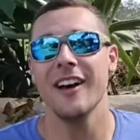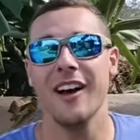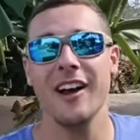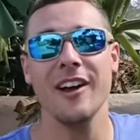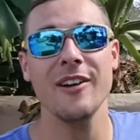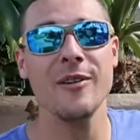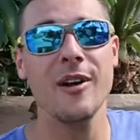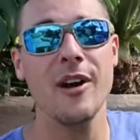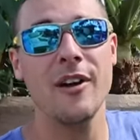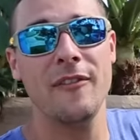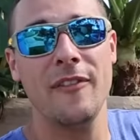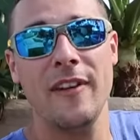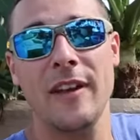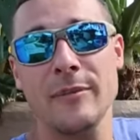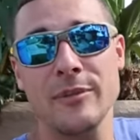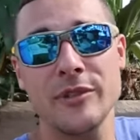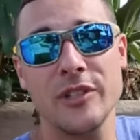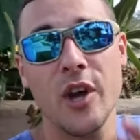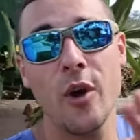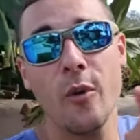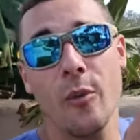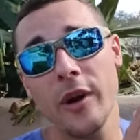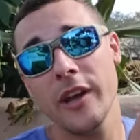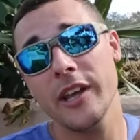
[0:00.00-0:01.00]
All right, Raw Fam,
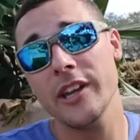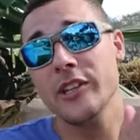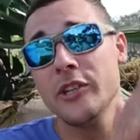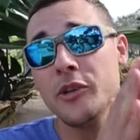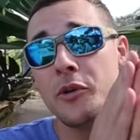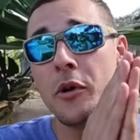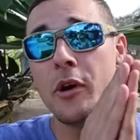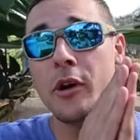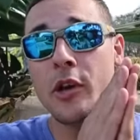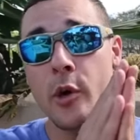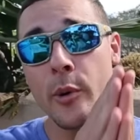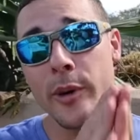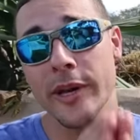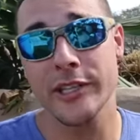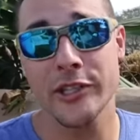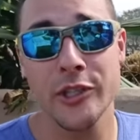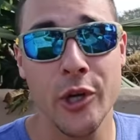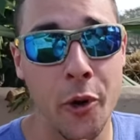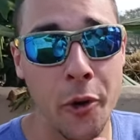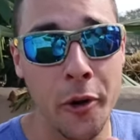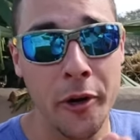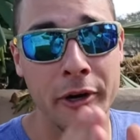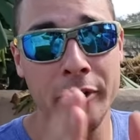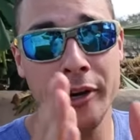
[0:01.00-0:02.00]
so we're gonna do a quick
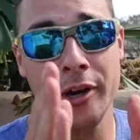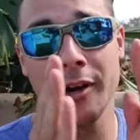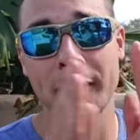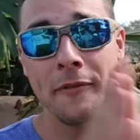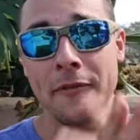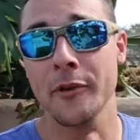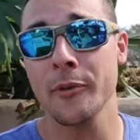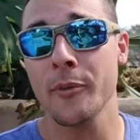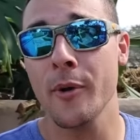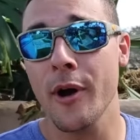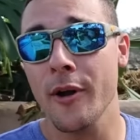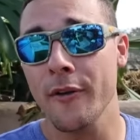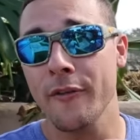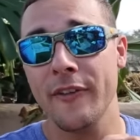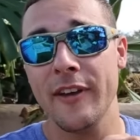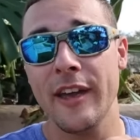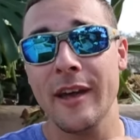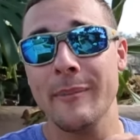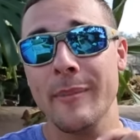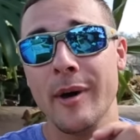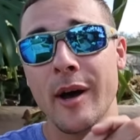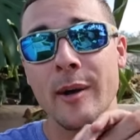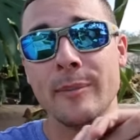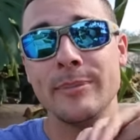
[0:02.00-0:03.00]
tour of the Raw
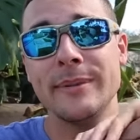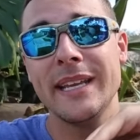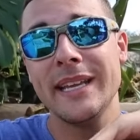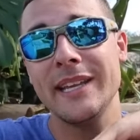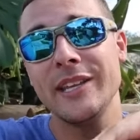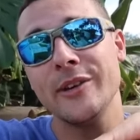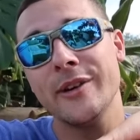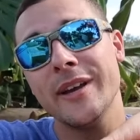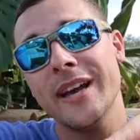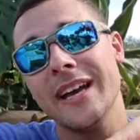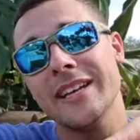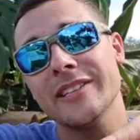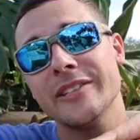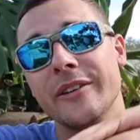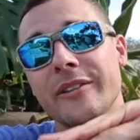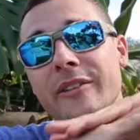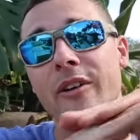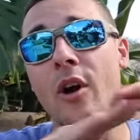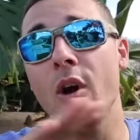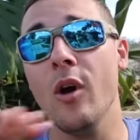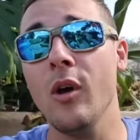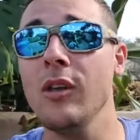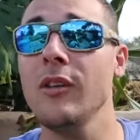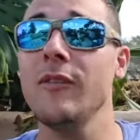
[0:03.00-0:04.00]
Fam, update you guys
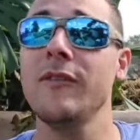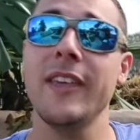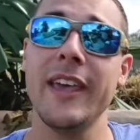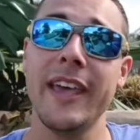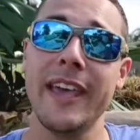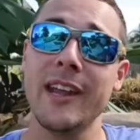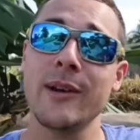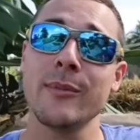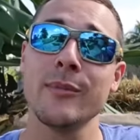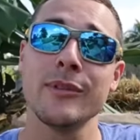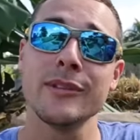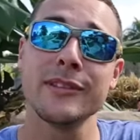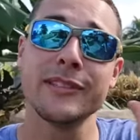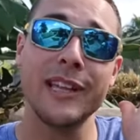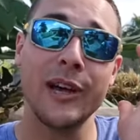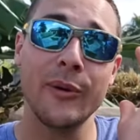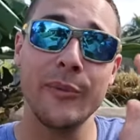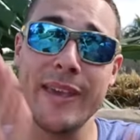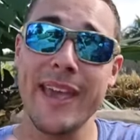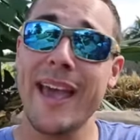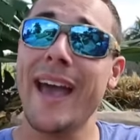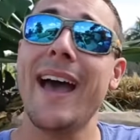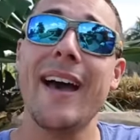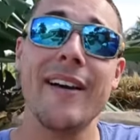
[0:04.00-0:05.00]
on all of the animals that
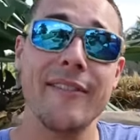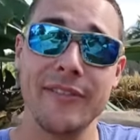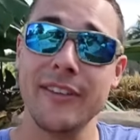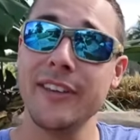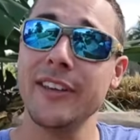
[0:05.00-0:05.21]
we have